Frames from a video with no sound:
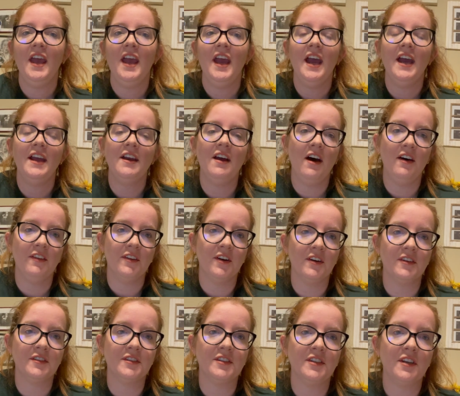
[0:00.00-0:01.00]
and
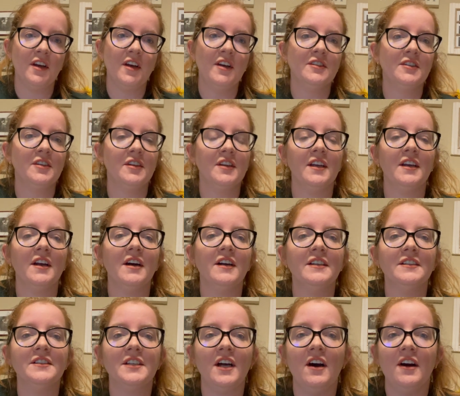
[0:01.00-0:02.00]
others to the
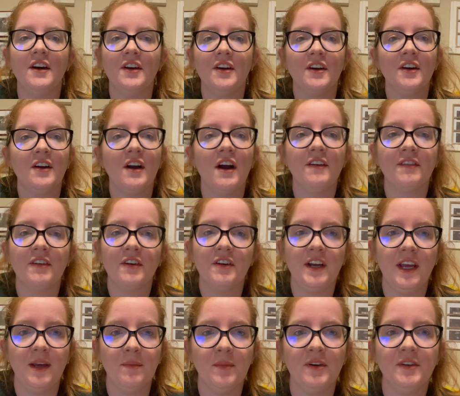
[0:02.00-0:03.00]
young daughter of her
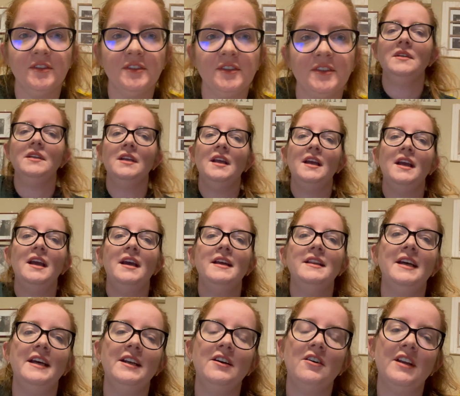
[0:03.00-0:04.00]
neighbors. And
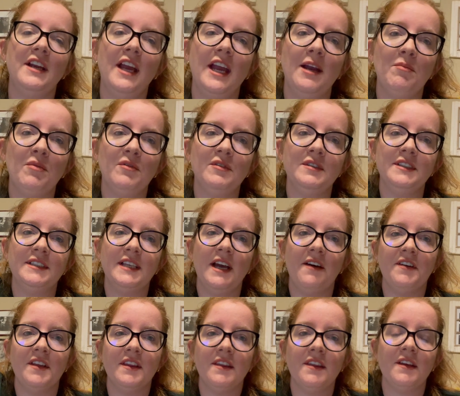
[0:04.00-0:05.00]
then on April
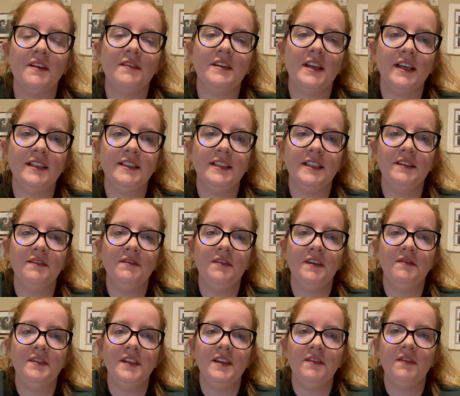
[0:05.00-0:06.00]
7th,
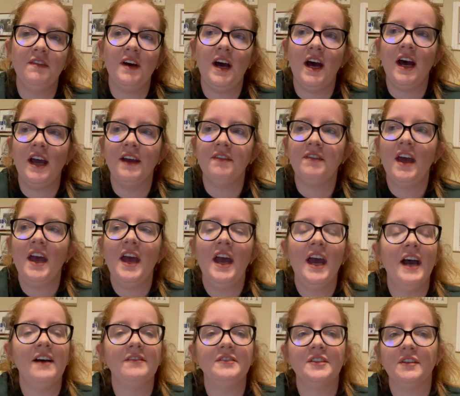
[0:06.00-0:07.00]
1955,
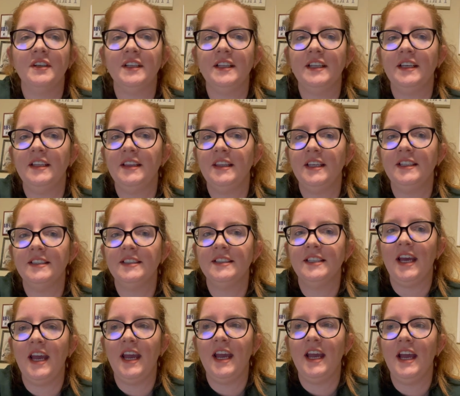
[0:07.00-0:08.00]
after a lengthy
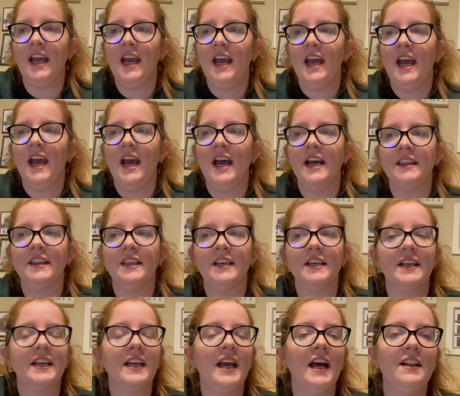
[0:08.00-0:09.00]
stay at
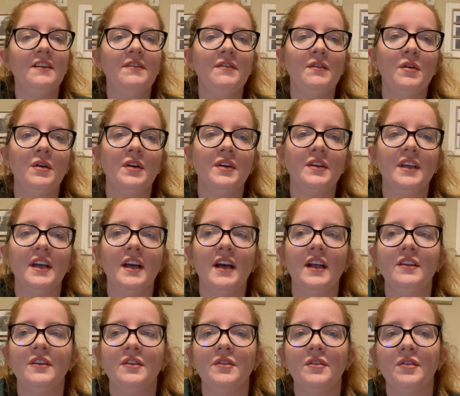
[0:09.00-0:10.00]
the California
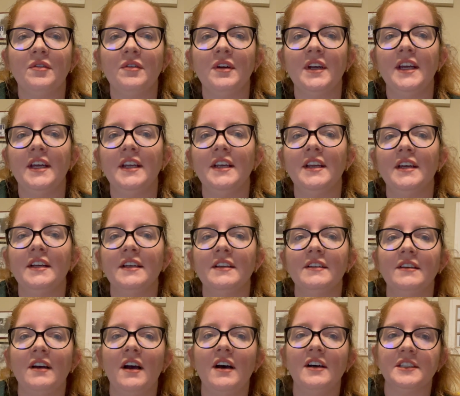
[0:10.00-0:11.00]
Lutheran
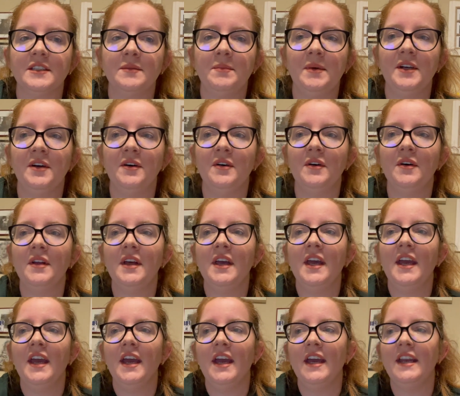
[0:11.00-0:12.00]
Hospital
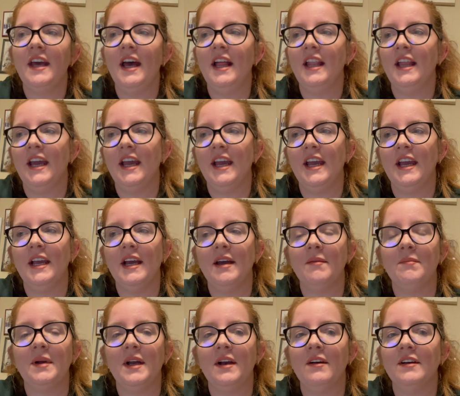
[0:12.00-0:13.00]
in LA,
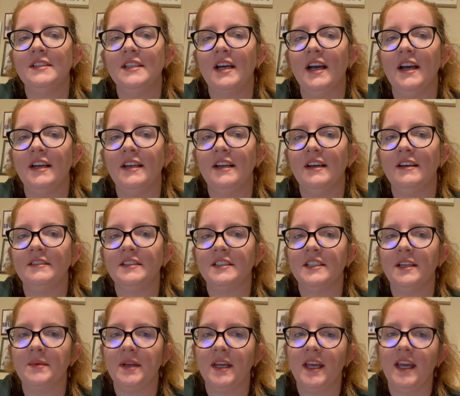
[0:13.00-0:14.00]
Bara died of
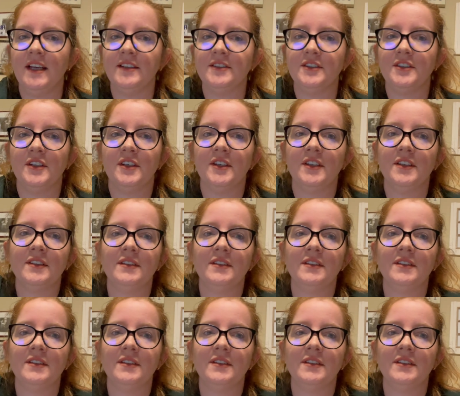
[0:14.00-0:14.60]
stomach cancer.